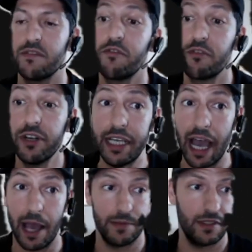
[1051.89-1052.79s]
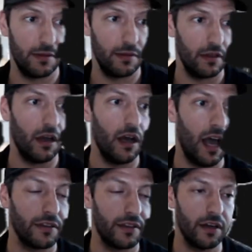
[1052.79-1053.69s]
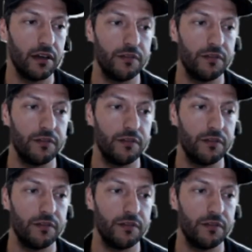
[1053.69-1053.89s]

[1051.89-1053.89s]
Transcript: free apps uh, out there.